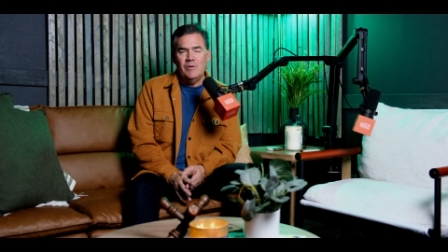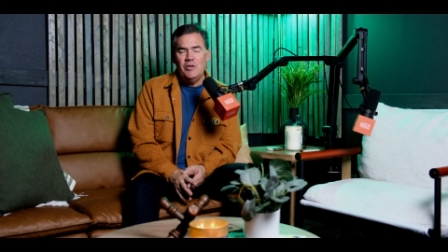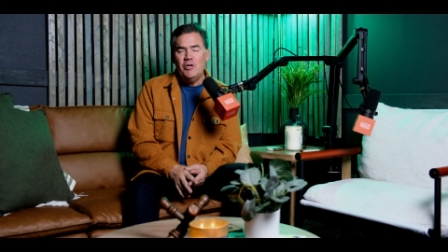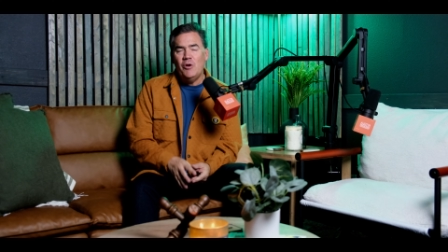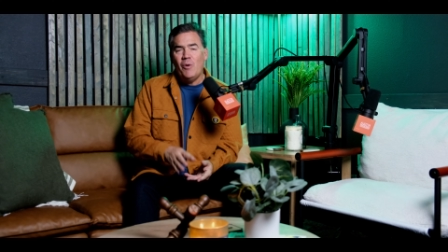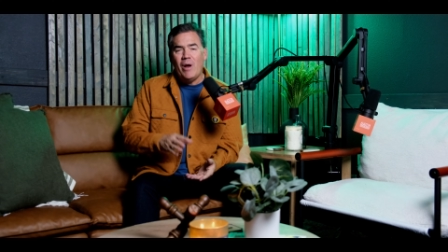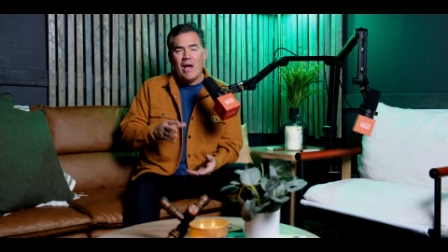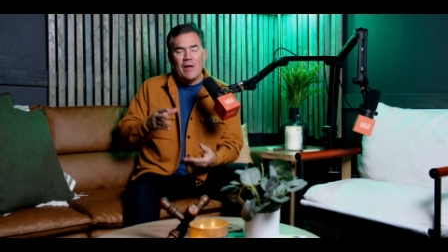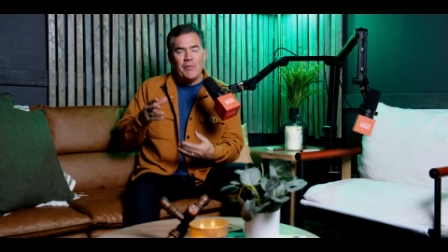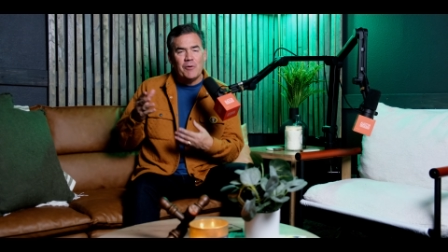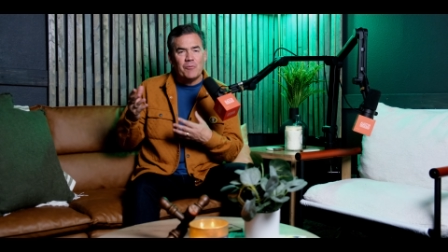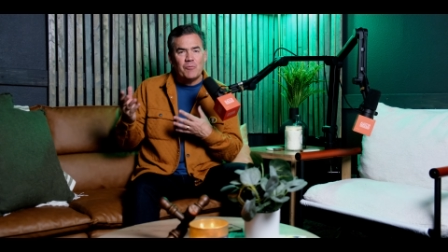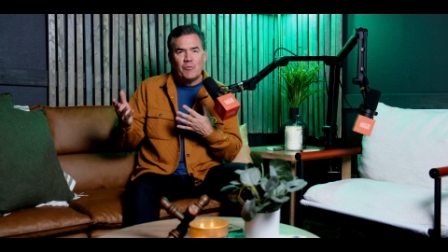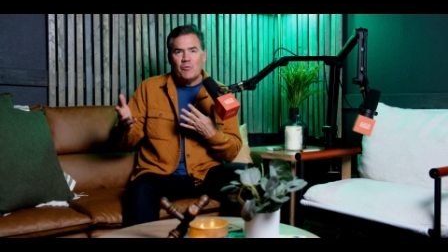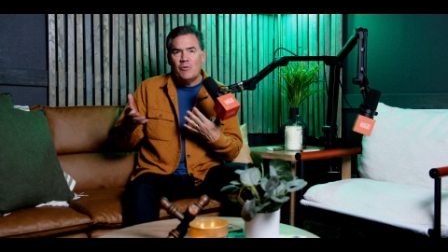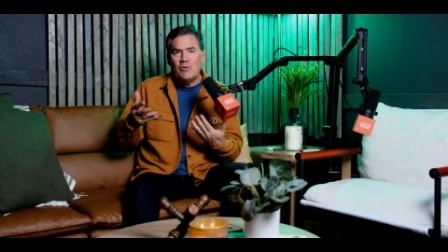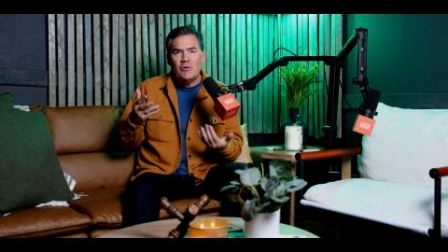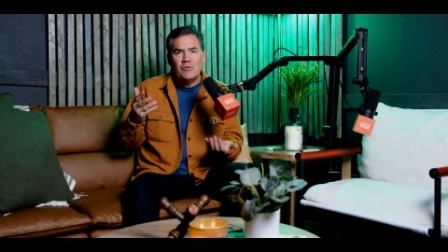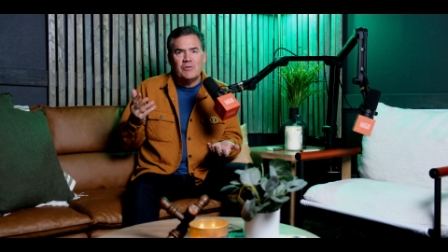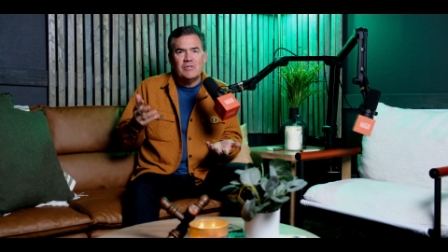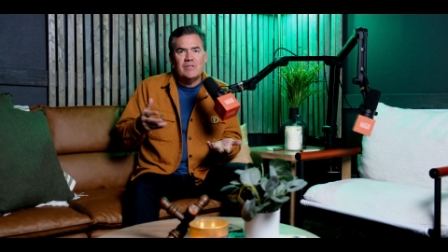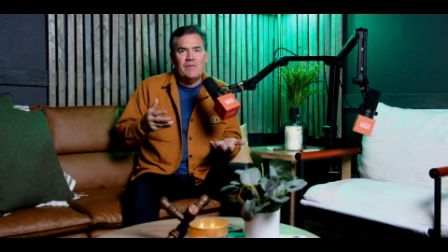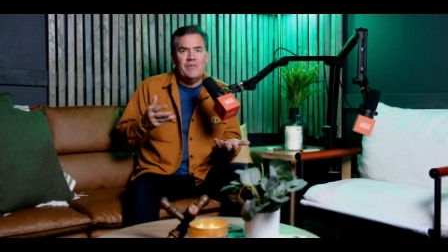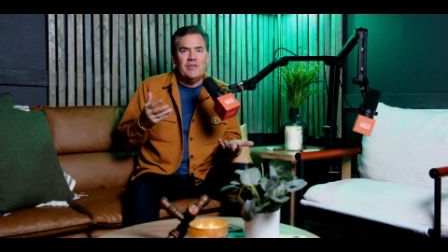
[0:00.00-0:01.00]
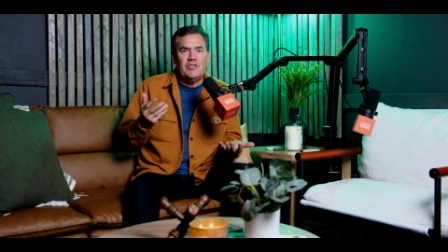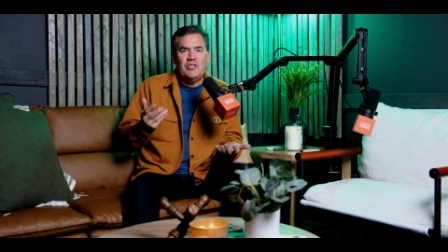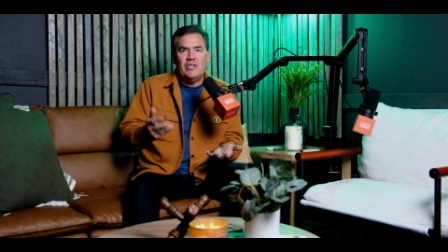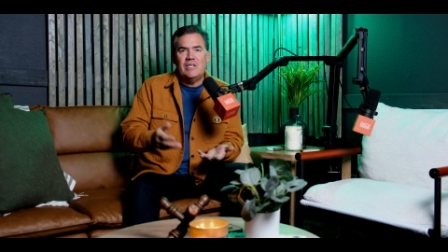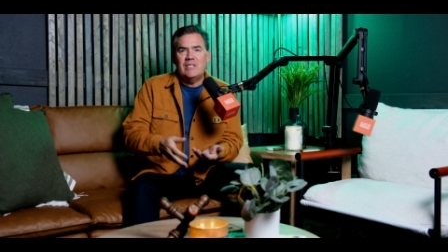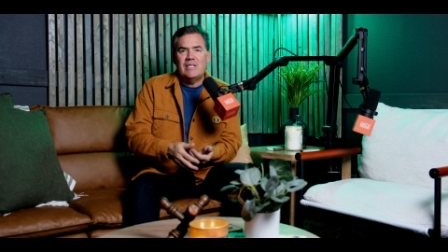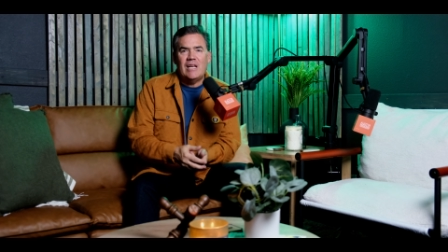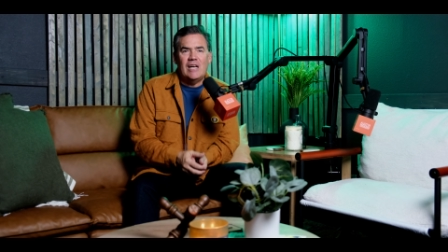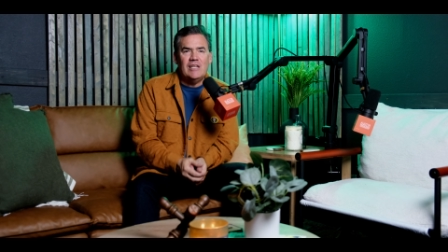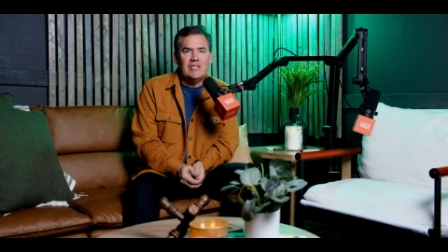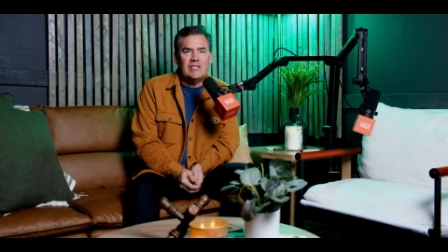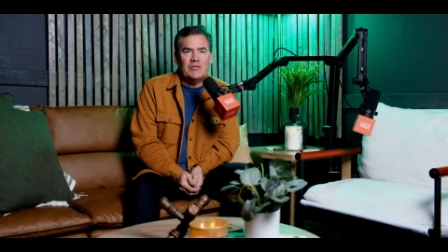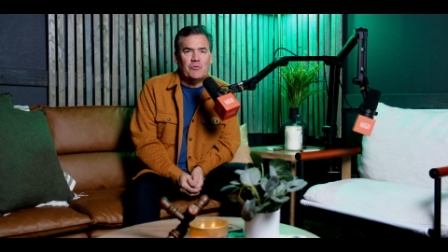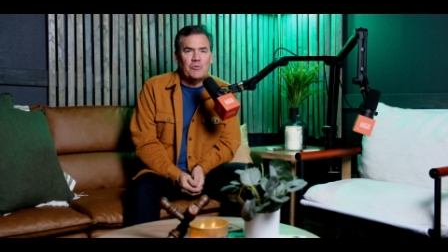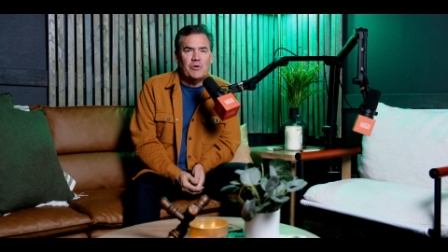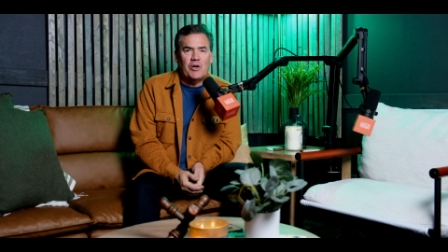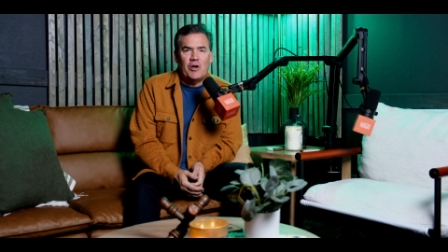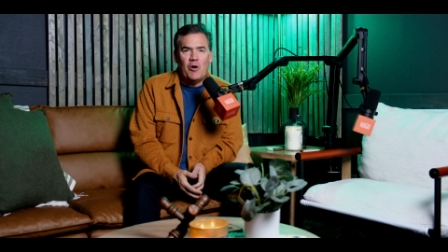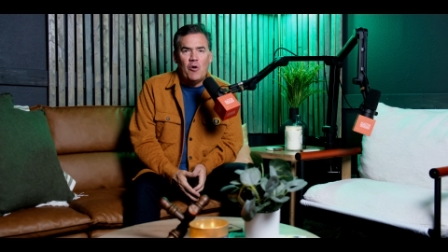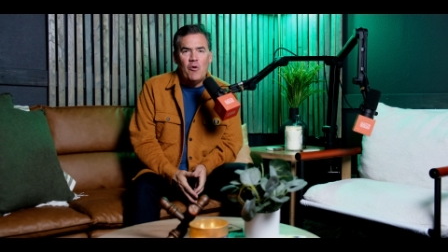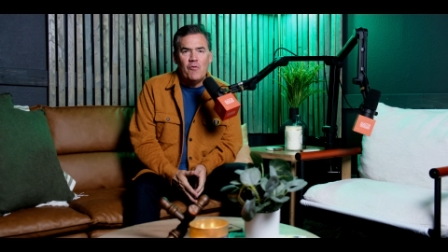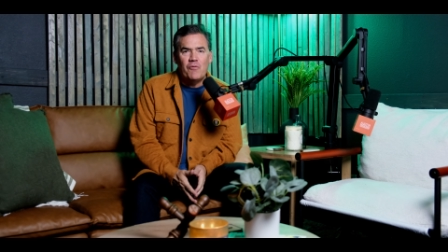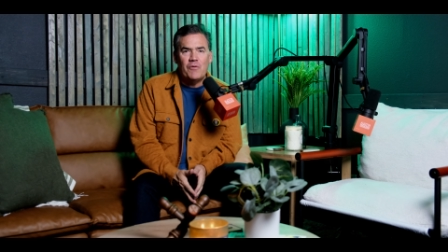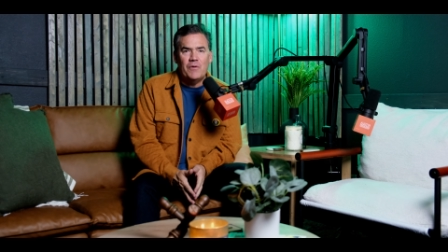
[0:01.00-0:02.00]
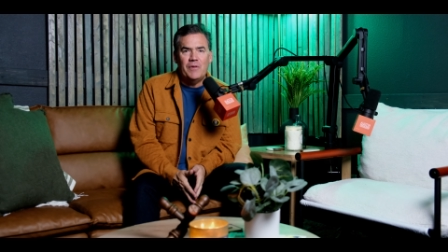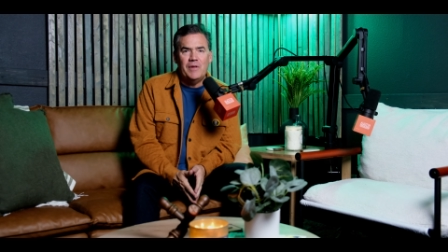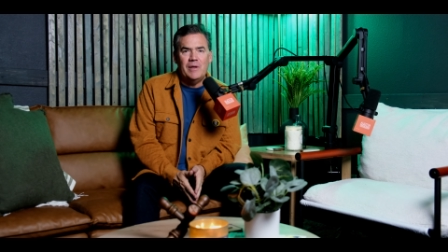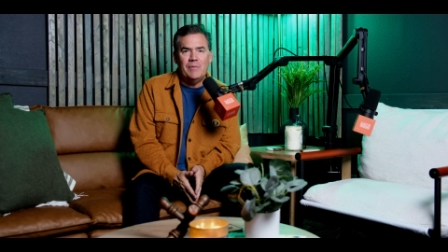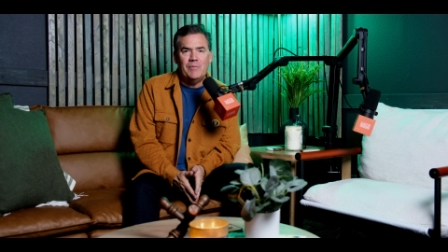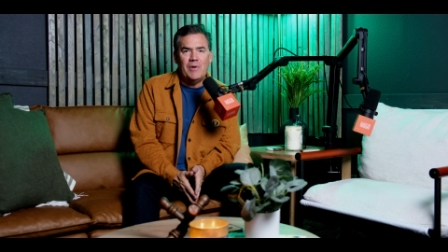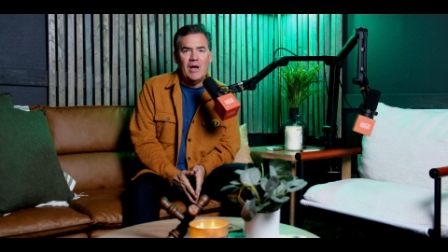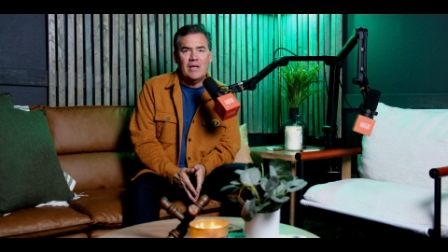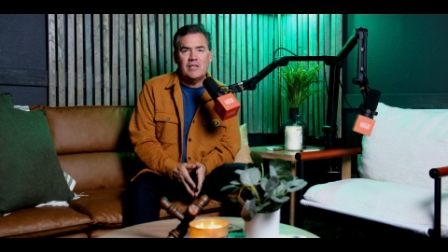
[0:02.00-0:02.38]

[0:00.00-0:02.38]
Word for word: You know how the rulers, the Gentiles, lorded over them?